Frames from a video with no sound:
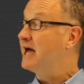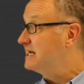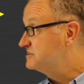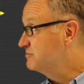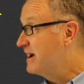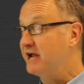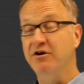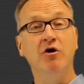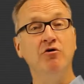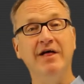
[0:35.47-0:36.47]
As you may
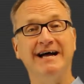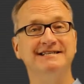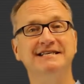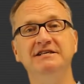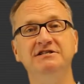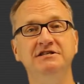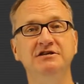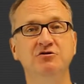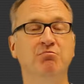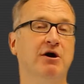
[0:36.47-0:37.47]
know, that
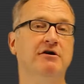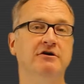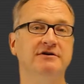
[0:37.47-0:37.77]
TGU burner